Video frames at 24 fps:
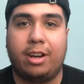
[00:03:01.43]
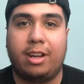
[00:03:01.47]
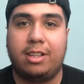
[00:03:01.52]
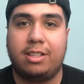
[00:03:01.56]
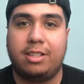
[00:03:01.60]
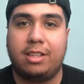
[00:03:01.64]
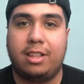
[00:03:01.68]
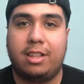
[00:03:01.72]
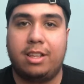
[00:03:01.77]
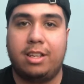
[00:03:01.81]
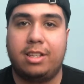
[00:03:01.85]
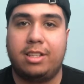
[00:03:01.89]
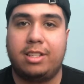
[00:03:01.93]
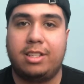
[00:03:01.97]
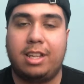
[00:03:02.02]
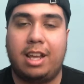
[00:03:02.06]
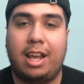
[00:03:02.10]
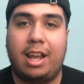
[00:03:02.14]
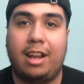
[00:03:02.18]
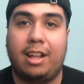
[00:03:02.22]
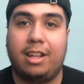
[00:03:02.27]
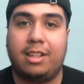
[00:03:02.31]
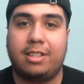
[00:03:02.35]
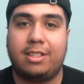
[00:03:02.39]
because of this,
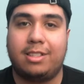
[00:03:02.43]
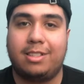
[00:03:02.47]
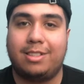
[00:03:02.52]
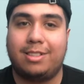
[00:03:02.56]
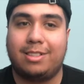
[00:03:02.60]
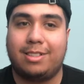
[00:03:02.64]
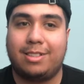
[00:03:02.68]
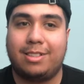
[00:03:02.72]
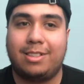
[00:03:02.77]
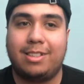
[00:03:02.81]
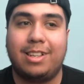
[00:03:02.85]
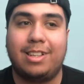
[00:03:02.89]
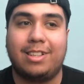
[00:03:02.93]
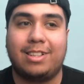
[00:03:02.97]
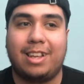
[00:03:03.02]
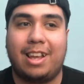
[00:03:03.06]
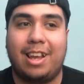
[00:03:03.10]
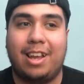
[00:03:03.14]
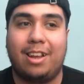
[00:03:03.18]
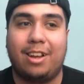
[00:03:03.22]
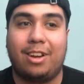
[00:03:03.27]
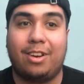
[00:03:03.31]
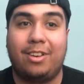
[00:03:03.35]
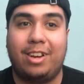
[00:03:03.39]
and it's
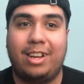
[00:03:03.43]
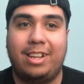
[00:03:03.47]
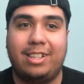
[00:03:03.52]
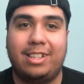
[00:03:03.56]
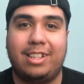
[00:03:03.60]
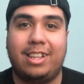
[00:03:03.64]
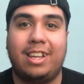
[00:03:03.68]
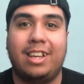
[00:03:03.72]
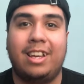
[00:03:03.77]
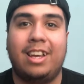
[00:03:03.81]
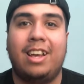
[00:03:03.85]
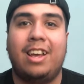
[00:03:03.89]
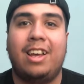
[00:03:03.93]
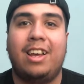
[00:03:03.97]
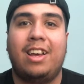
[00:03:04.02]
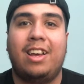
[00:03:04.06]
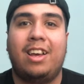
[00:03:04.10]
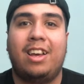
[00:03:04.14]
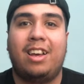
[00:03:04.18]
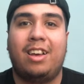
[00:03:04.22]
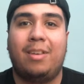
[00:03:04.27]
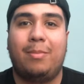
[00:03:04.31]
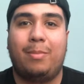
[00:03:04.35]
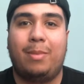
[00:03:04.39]
kind of crazy.
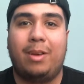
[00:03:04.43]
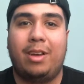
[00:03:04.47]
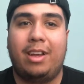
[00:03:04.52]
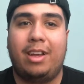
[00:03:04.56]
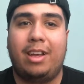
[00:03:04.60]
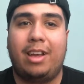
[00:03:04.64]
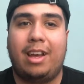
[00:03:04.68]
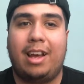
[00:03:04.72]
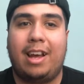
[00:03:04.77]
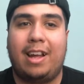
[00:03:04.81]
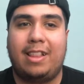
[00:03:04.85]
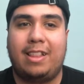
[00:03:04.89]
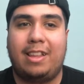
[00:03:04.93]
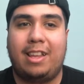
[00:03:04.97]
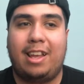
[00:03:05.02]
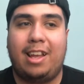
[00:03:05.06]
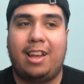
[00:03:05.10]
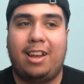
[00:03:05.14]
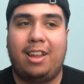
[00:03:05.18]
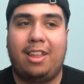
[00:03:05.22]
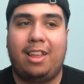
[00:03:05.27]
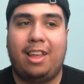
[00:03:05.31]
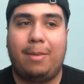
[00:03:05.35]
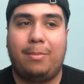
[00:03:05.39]
But at the
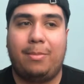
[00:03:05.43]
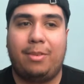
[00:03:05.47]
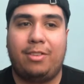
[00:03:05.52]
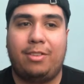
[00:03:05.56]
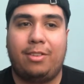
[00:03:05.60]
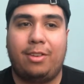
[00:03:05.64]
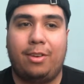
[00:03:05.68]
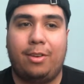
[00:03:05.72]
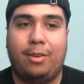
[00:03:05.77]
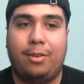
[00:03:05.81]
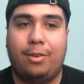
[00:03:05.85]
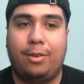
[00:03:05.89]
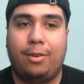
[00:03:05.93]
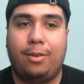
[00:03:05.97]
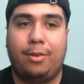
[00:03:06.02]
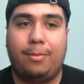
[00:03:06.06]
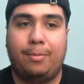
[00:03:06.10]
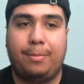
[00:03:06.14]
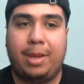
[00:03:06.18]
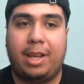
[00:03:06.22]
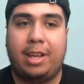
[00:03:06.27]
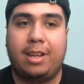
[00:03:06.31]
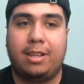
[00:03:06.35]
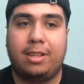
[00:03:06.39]
end of the episode,
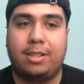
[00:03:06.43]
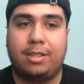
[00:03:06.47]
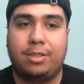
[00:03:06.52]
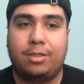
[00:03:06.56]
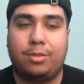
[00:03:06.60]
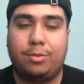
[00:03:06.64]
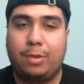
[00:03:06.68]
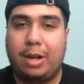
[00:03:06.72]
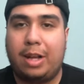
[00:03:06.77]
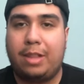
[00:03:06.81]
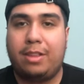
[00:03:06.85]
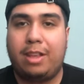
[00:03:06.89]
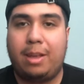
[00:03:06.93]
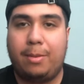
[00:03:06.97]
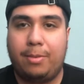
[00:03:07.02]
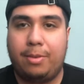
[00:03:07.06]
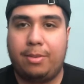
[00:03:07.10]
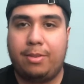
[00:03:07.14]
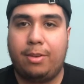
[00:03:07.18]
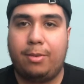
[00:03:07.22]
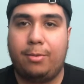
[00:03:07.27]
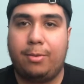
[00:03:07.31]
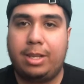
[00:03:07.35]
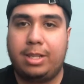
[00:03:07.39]
because throughout the
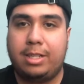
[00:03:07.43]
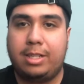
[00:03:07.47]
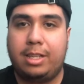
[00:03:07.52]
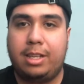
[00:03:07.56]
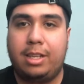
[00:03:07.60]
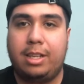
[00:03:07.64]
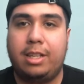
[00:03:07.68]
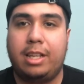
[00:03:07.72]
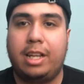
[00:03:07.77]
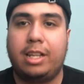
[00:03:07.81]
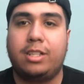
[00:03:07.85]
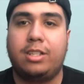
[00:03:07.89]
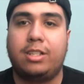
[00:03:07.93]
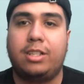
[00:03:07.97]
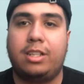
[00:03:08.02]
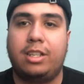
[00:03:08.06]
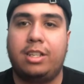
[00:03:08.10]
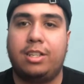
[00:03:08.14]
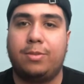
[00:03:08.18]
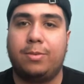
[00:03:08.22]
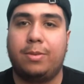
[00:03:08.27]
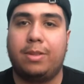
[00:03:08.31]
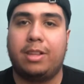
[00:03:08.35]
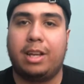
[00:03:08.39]
episode we see that
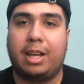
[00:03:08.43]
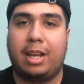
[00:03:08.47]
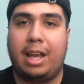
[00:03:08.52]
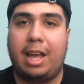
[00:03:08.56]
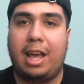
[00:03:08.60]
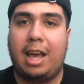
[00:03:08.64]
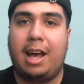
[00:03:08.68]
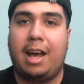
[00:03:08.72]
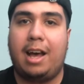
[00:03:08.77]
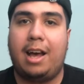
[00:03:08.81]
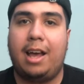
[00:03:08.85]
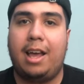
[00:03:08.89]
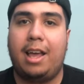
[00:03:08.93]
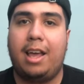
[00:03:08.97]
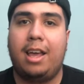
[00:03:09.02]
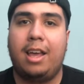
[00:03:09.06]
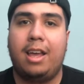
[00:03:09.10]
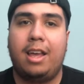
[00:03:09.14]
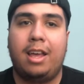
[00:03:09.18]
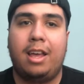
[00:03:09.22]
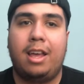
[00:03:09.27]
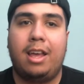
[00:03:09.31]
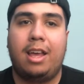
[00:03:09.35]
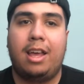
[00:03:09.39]
she's with a guy,
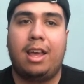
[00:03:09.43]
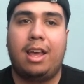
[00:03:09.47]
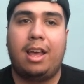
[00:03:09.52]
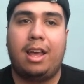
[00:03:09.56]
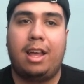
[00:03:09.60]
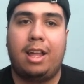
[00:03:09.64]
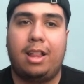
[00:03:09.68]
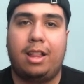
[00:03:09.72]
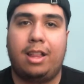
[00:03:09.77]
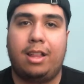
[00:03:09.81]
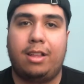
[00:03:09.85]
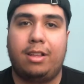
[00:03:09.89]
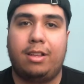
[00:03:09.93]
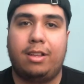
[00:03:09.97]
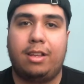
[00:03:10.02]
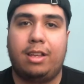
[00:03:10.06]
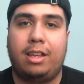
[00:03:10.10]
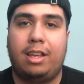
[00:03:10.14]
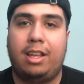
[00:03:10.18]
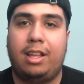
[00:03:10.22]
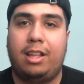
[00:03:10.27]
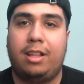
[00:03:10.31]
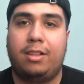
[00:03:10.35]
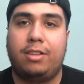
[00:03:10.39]
and
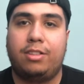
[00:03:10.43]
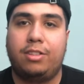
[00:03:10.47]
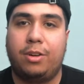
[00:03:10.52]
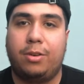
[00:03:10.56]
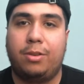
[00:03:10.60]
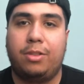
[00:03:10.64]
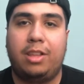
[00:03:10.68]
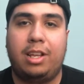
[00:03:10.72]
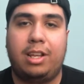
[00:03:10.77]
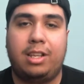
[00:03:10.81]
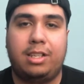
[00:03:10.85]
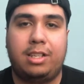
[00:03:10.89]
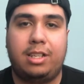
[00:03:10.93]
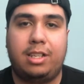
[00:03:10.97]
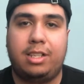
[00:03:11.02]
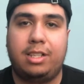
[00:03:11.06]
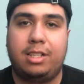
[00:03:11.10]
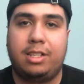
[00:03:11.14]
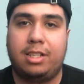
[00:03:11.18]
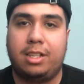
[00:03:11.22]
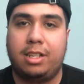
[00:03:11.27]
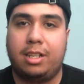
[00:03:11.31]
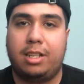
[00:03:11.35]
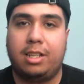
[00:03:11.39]
Joe thinks
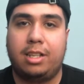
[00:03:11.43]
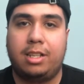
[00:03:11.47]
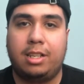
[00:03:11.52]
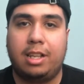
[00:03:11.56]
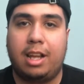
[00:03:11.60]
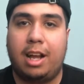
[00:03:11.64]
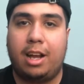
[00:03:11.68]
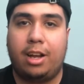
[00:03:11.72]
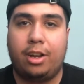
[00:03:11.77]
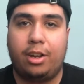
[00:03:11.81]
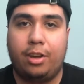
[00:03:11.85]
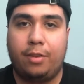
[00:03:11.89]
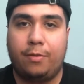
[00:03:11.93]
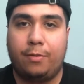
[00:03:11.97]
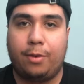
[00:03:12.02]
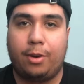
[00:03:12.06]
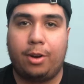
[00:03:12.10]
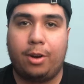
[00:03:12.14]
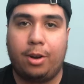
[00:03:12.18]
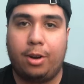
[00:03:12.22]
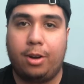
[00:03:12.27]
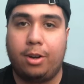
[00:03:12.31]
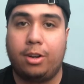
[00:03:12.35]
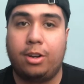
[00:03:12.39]
he's not good for
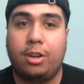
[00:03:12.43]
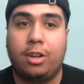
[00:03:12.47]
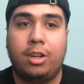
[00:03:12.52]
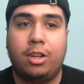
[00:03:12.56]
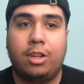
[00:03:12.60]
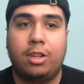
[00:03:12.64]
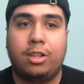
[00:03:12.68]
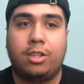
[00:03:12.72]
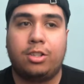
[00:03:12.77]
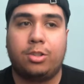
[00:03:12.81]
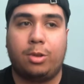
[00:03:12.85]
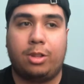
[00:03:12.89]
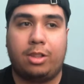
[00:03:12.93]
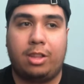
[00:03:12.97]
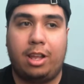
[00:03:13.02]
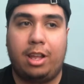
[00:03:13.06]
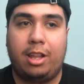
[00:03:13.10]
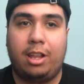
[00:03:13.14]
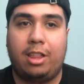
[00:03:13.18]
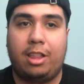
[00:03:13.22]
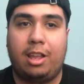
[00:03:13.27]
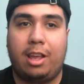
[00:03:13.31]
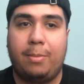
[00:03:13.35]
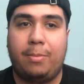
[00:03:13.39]
her. So at the
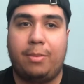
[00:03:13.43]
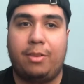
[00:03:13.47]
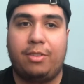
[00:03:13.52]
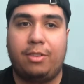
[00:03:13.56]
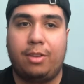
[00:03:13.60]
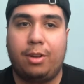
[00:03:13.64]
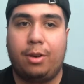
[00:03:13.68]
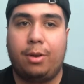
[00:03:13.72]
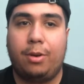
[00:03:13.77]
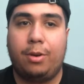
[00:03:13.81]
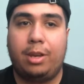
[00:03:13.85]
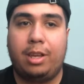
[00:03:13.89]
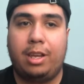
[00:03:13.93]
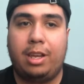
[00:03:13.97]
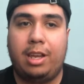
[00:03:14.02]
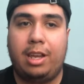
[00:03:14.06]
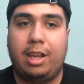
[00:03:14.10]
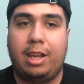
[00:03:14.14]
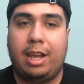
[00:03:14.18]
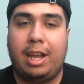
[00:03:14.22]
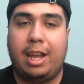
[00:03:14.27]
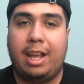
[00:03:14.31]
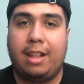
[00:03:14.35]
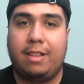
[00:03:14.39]
end of the episode,
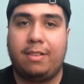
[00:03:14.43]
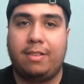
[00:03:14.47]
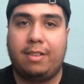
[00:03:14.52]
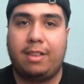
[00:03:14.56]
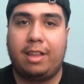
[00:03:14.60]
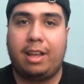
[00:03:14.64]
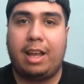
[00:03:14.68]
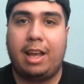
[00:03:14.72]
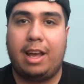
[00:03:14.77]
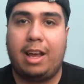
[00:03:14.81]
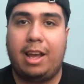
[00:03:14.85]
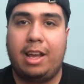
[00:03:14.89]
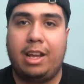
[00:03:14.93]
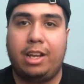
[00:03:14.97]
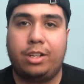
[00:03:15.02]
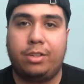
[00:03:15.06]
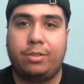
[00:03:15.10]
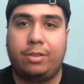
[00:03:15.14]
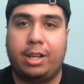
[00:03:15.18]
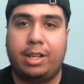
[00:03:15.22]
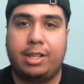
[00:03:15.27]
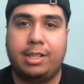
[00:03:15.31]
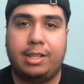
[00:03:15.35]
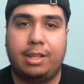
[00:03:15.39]
he gets the guy, he
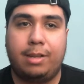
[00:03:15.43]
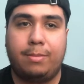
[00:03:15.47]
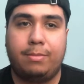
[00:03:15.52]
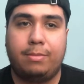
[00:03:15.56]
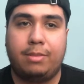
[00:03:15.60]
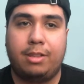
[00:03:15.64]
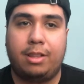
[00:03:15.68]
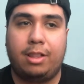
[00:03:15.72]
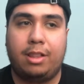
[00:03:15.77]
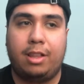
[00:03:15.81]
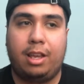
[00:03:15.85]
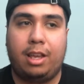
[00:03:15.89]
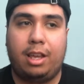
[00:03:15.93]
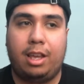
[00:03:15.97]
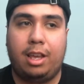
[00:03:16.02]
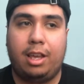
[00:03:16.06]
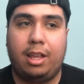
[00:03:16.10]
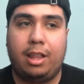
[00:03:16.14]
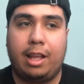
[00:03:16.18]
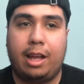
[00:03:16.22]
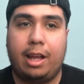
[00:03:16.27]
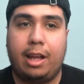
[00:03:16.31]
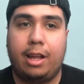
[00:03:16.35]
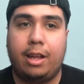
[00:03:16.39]
tricks him to
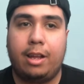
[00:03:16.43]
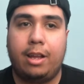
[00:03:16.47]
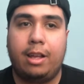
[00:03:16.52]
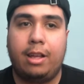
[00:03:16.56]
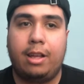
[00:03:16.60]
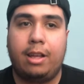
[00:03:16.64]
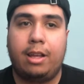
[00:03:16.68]
thinking that